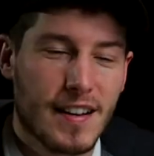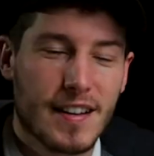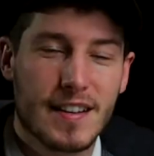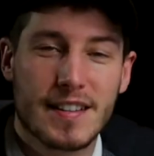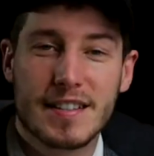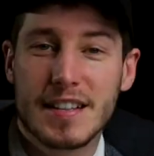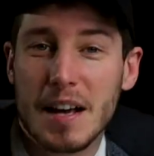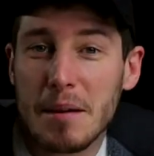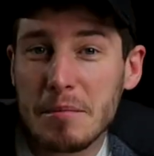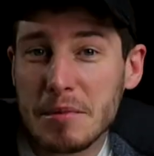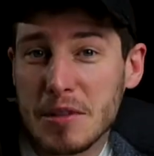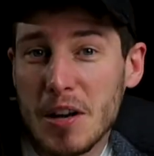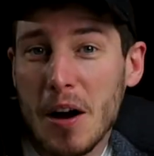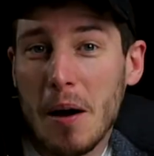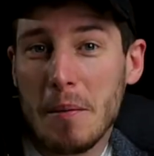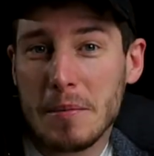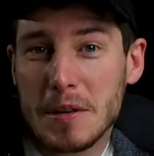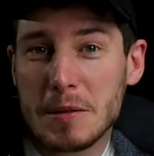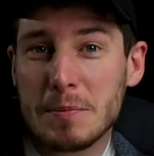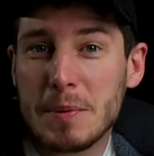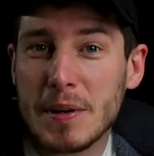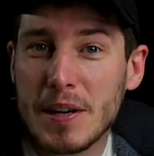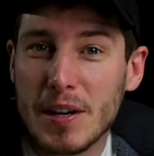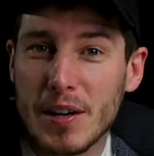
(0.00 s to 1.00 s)
Sometimes
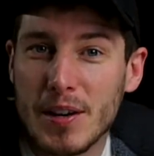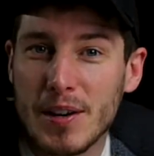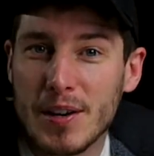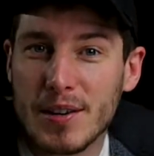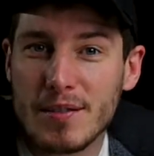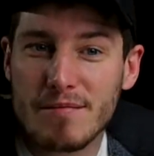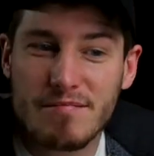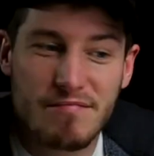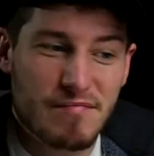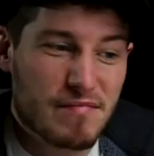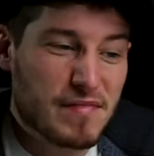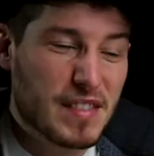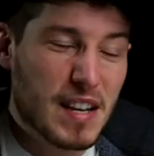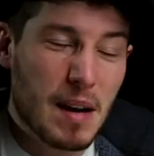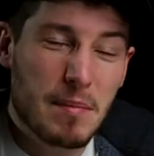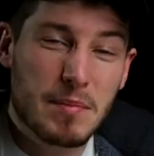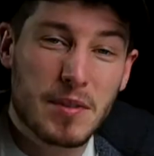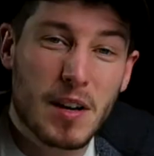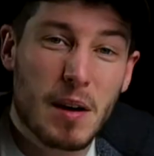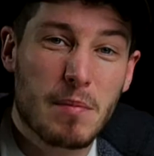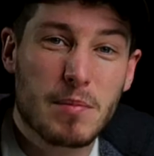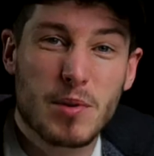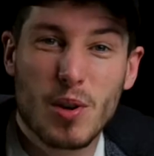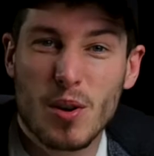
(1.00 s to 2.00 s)
it's been good,
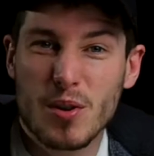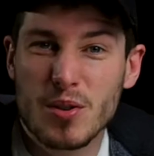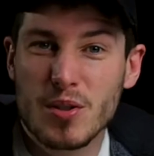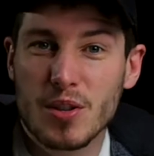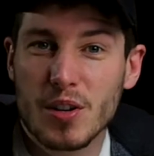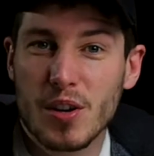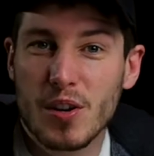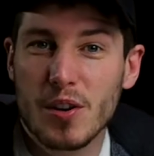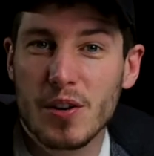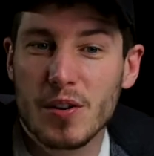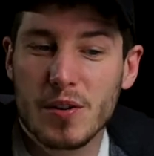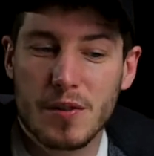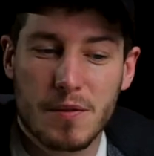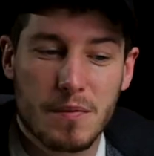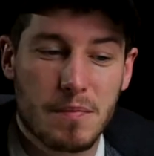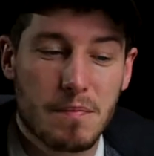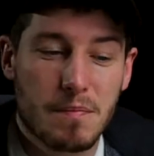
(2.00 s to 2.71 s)
sometimes not so good,